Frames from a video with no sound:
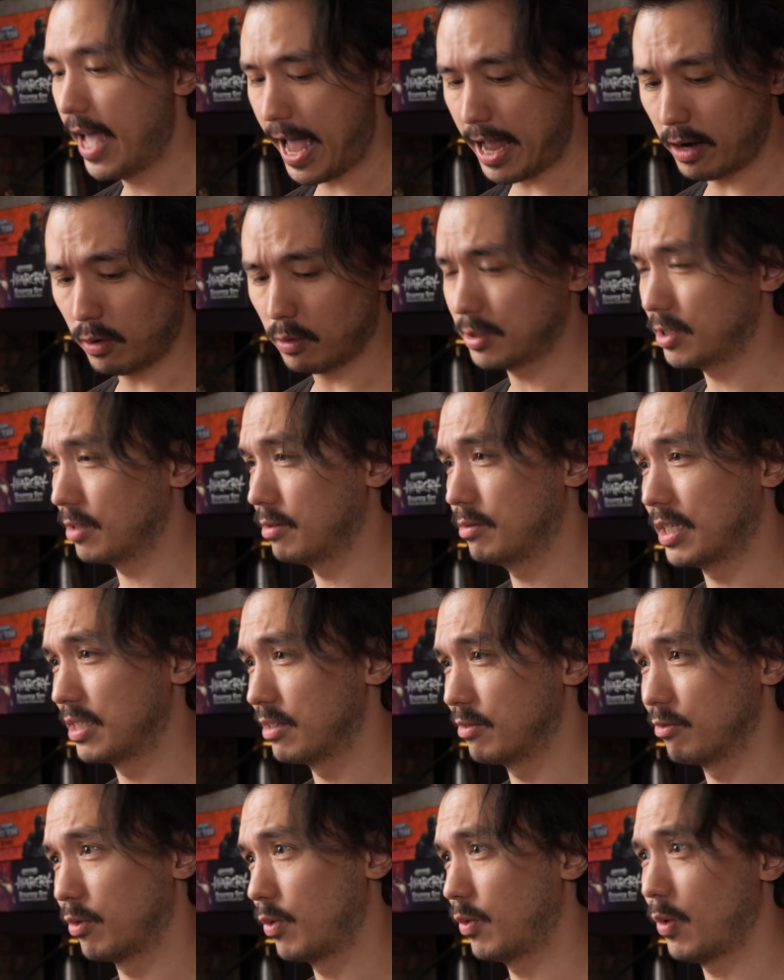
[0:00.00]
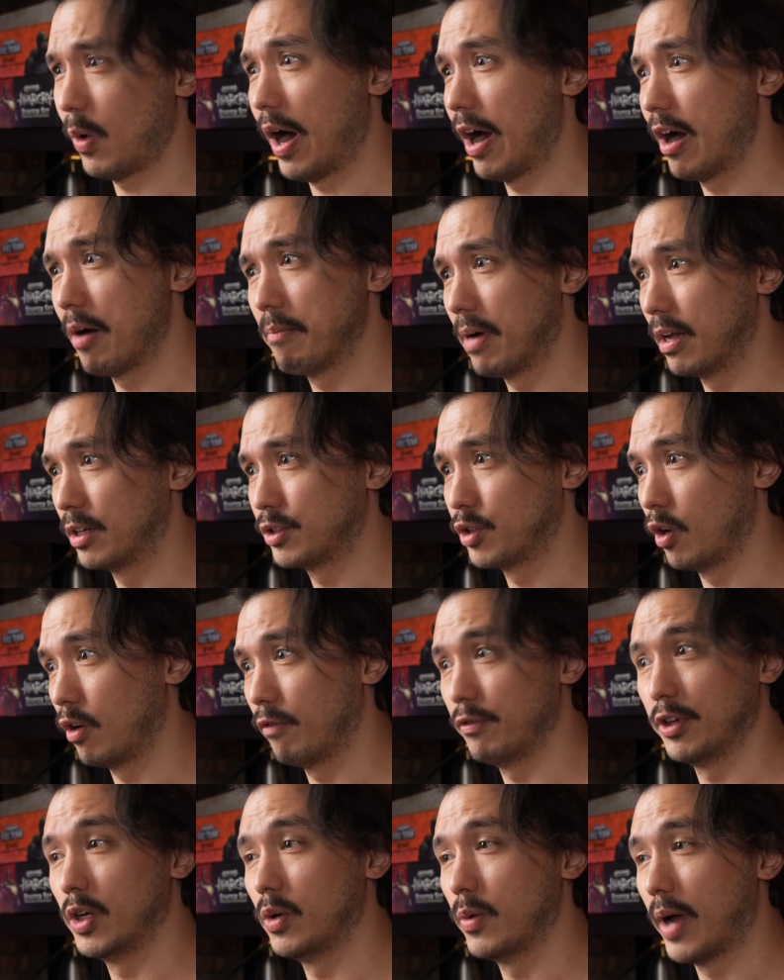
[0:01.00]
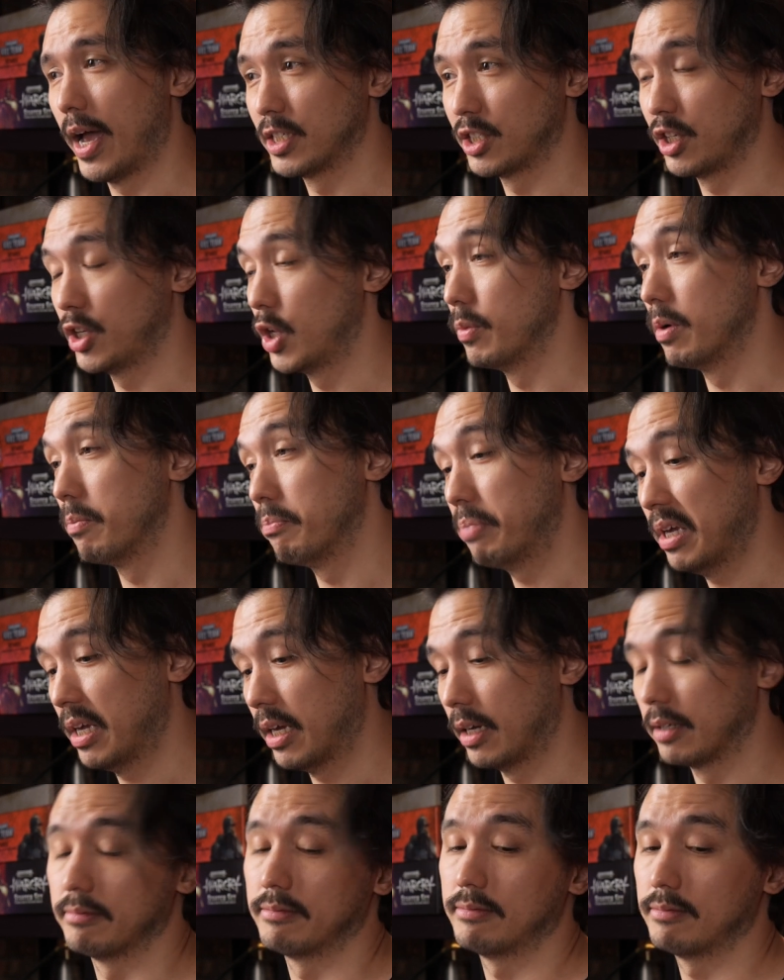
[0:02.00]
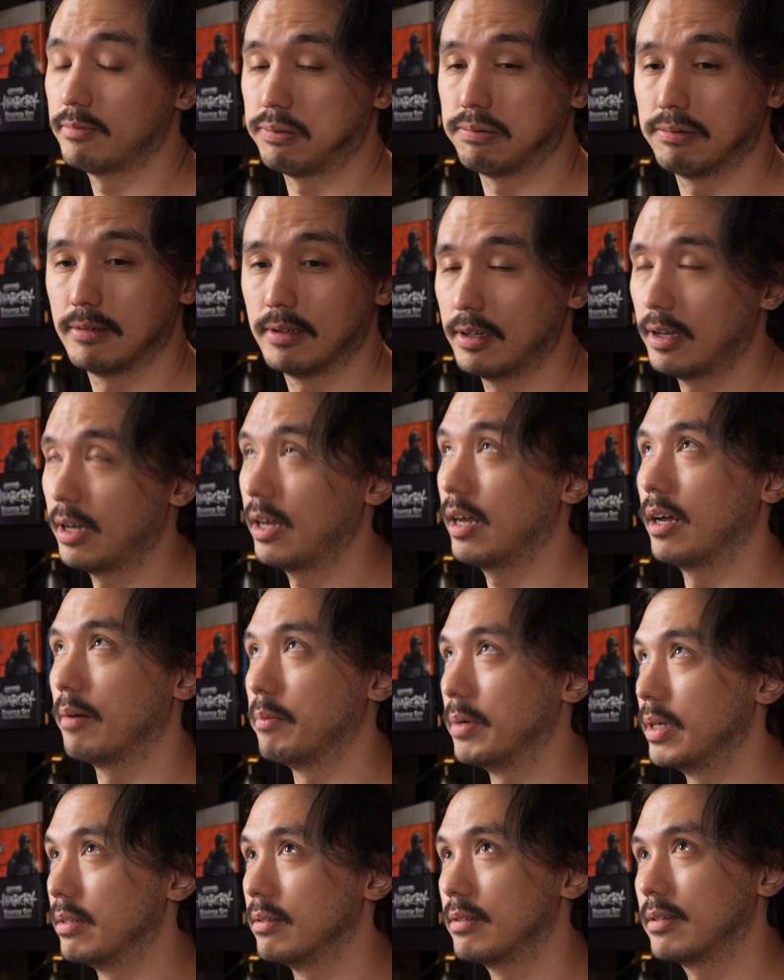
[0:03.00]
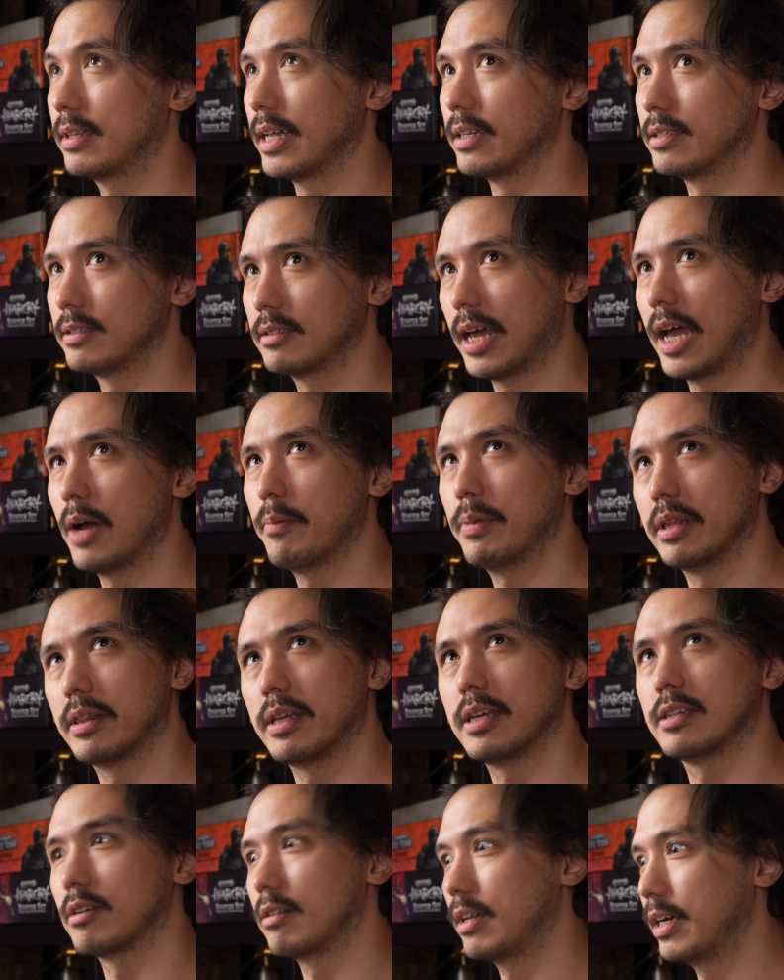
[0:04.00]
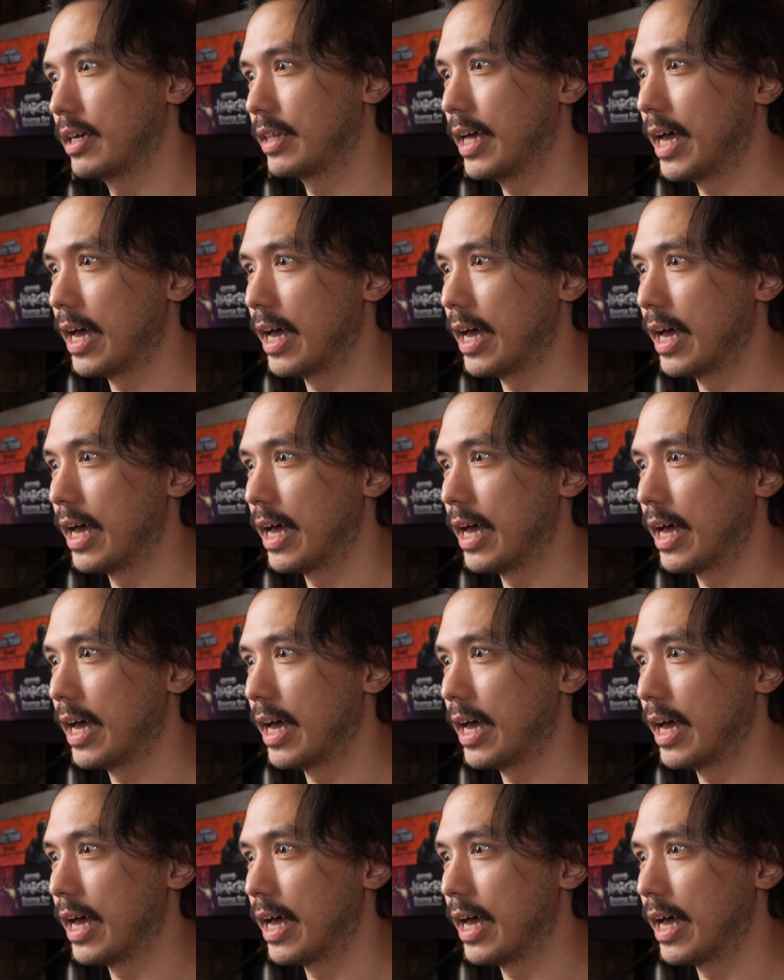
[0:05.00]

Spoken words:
and also doesn't require much of you as a human being. I mean, that's how many things are like